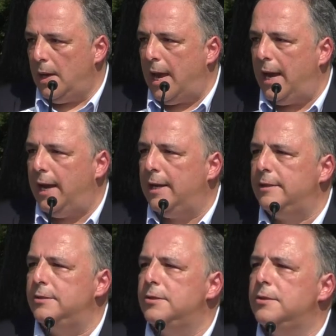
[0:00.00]

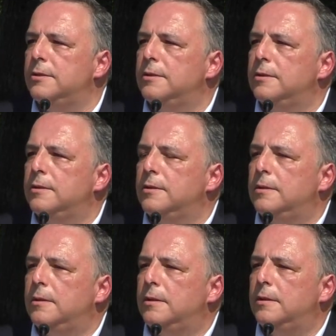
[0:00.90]
And
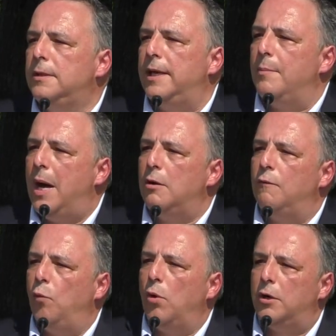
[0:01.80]
the amount
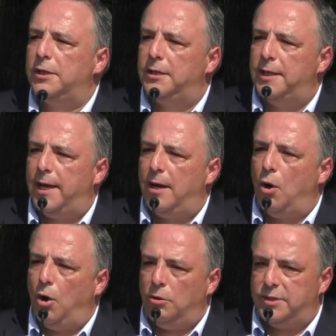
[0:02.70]
of work that they
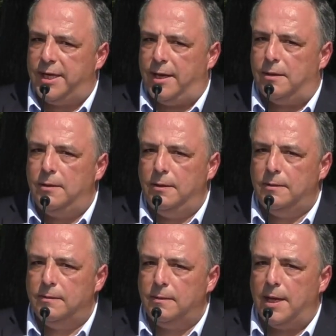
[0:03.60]
all did
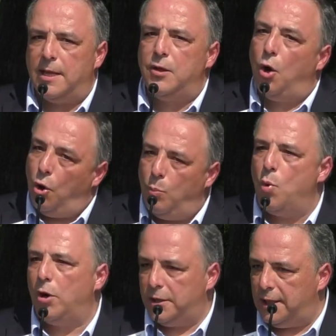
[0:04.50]
and the
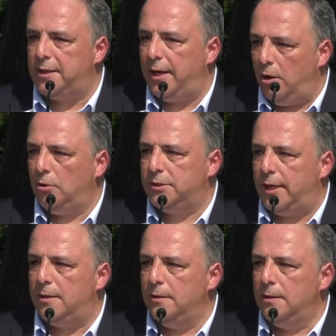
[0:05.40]
homework that they all
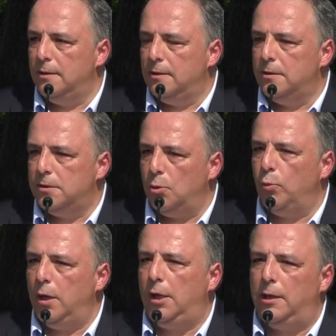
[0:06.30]
did to
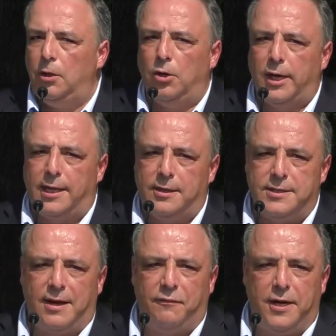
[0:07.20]
really look at the
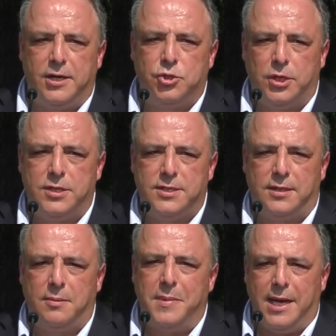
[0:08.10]
definitions
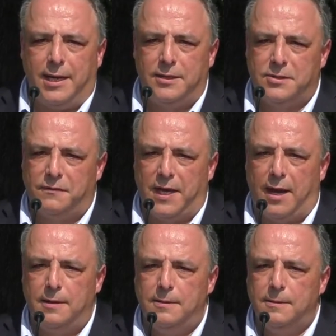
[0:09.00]
and the meanings of that.